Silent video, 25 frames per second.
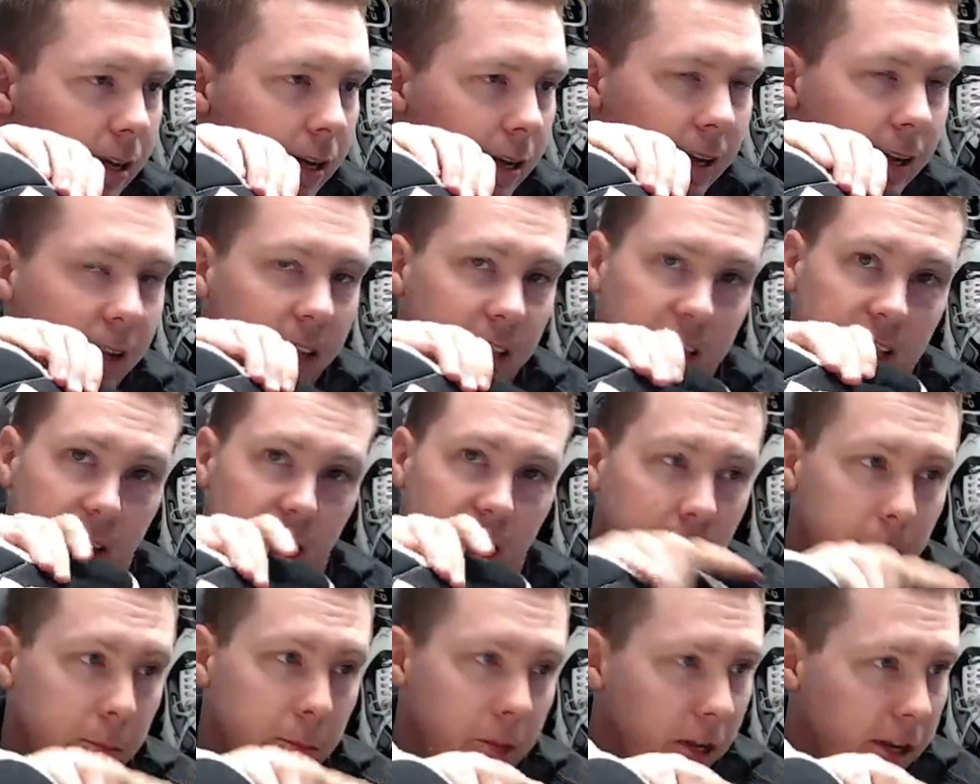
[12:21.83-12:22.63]
And sorry,
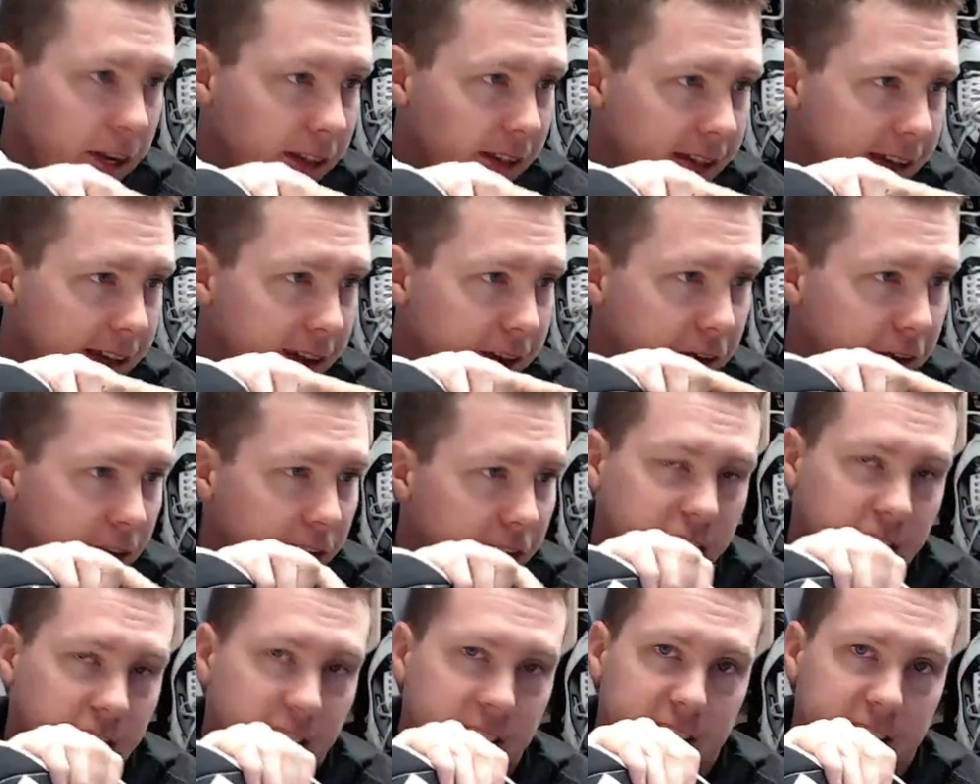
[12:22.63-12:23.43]
I'm looking that direction
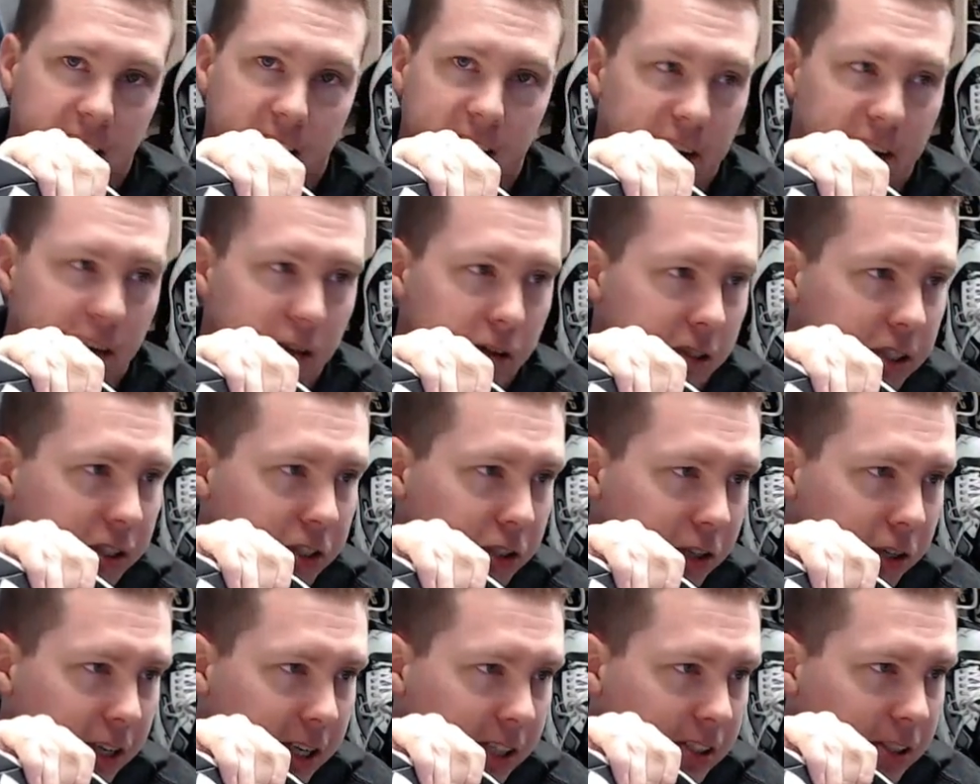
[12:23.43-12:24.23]
because I got another
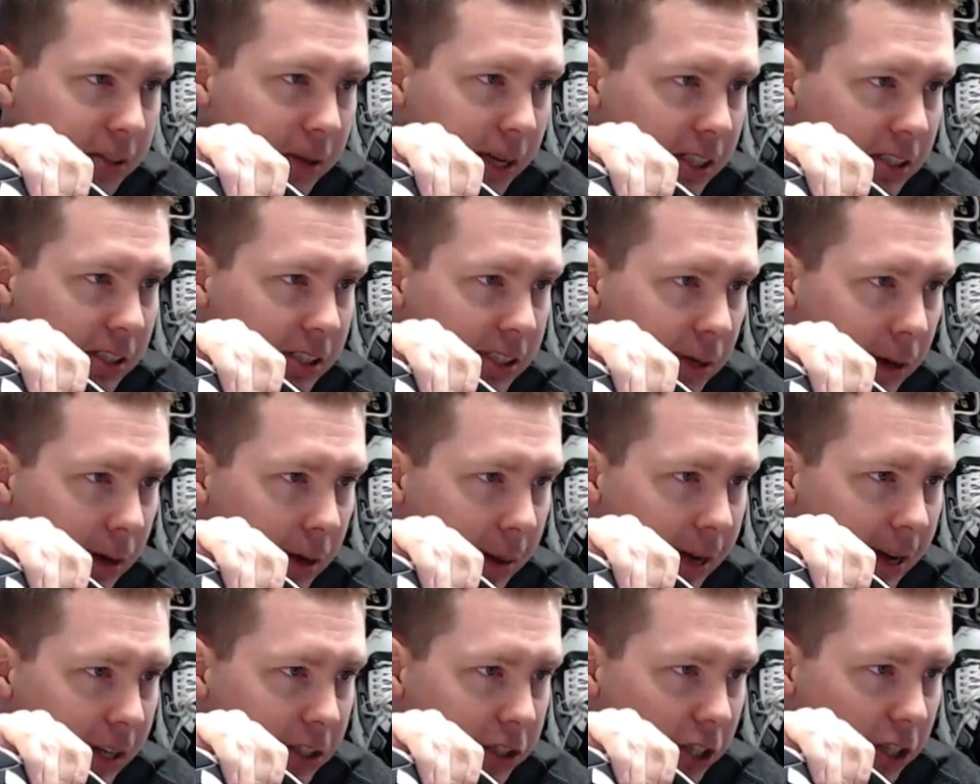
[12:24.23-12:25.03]
screen so I can see what I'm
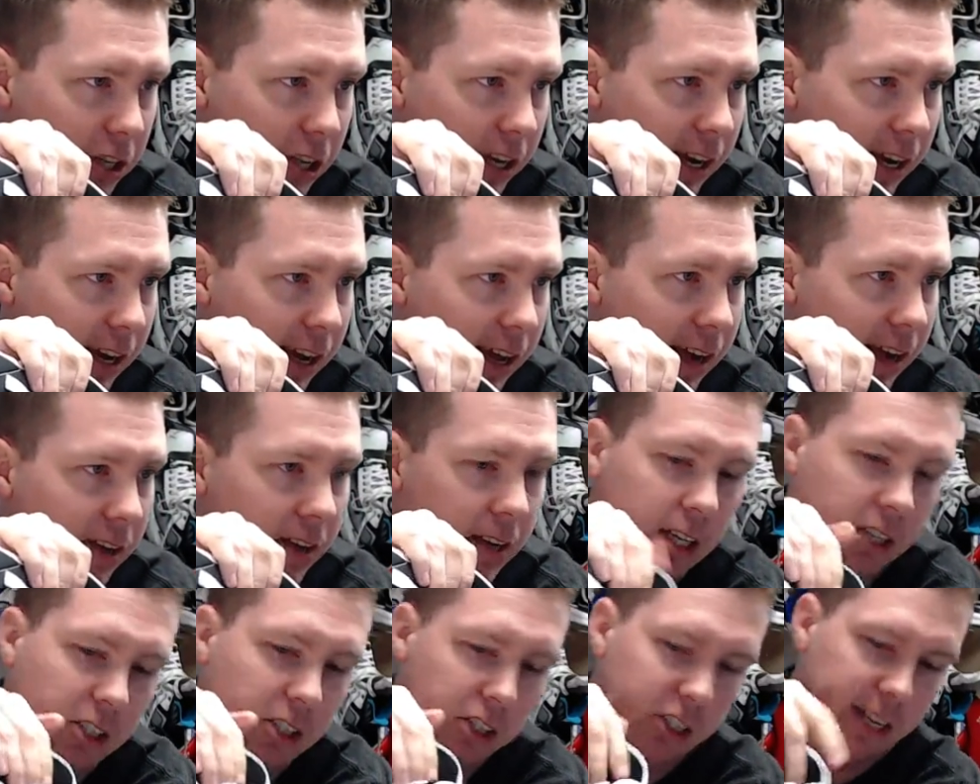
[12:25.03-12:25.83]
actually looking at.
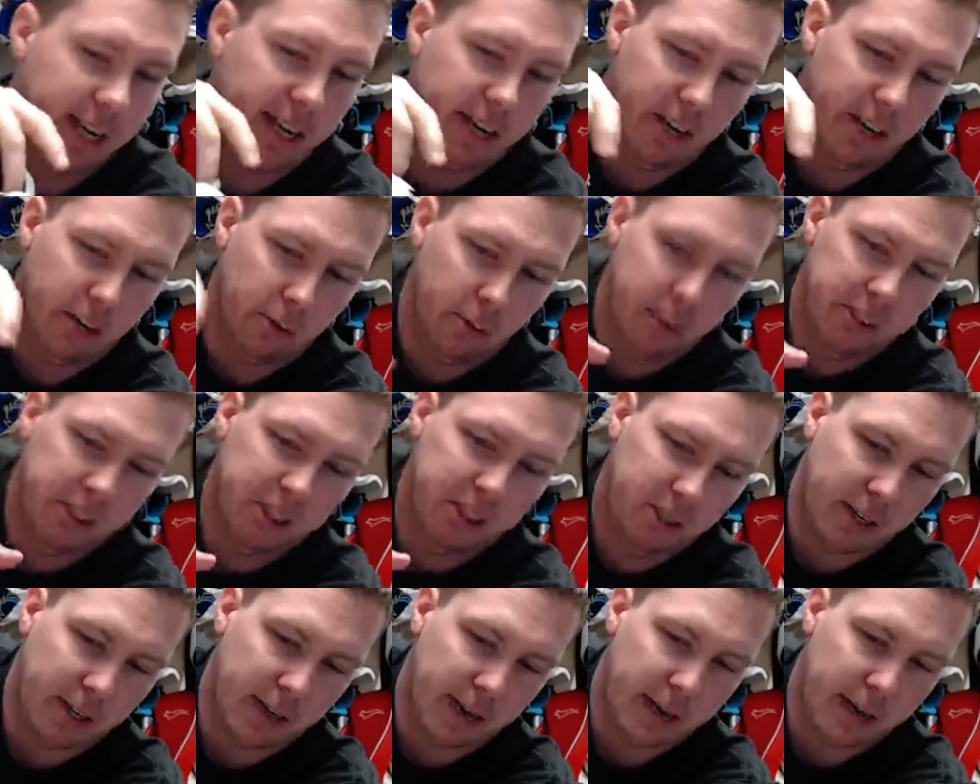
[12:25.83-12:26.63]
So you got your wrist
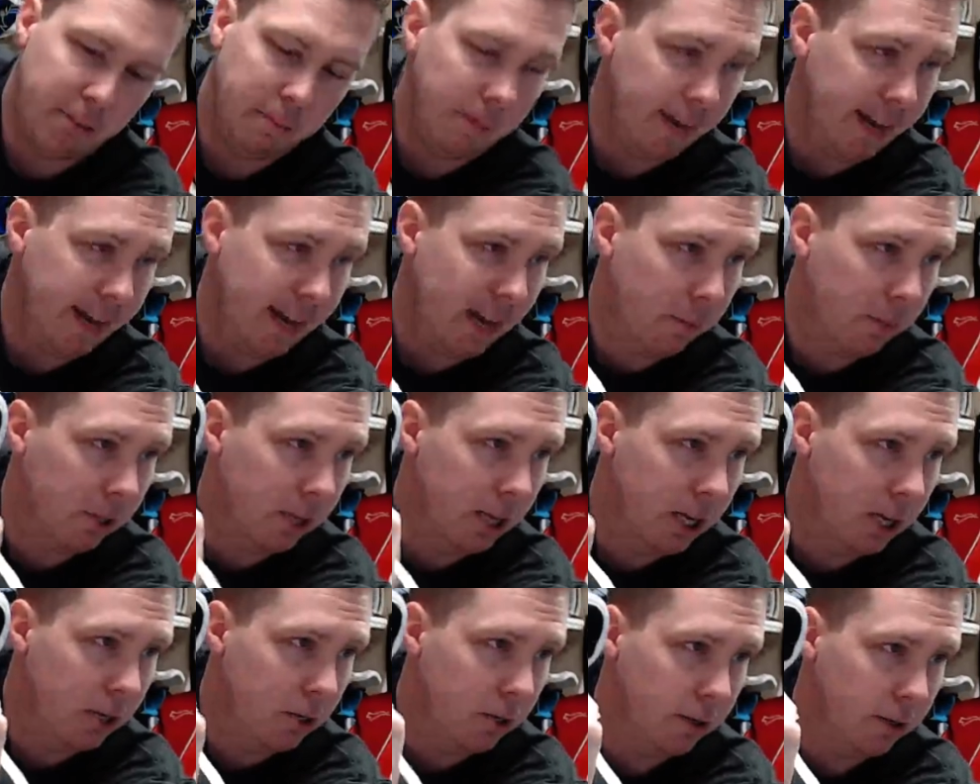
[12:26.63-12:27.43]
strap down
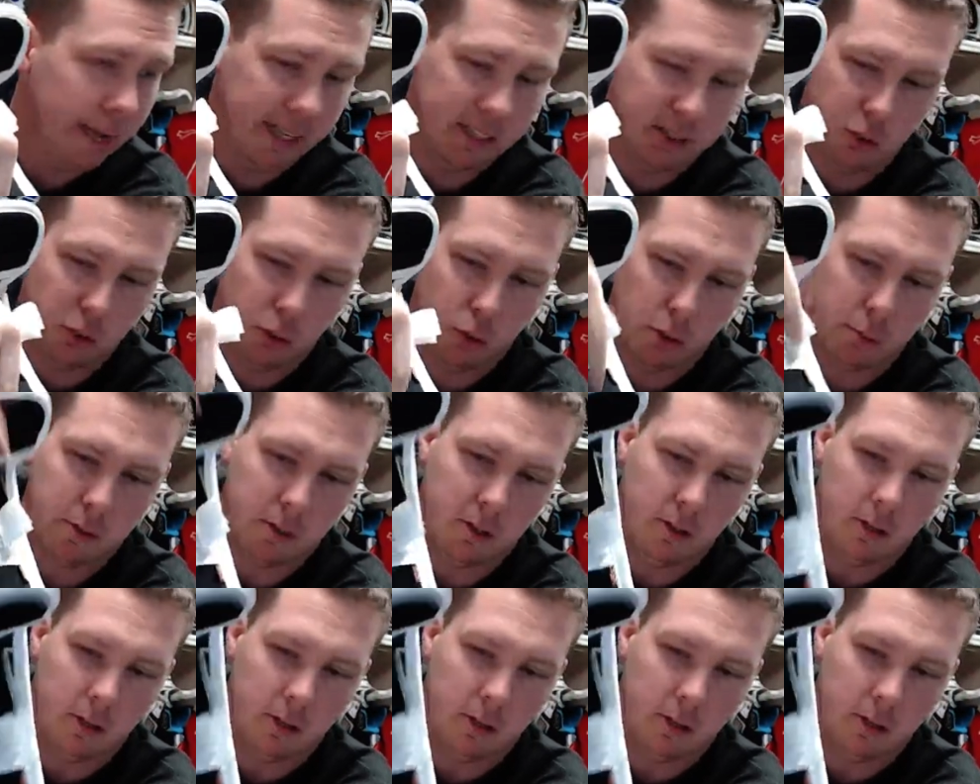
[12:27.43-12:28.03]
below as normal,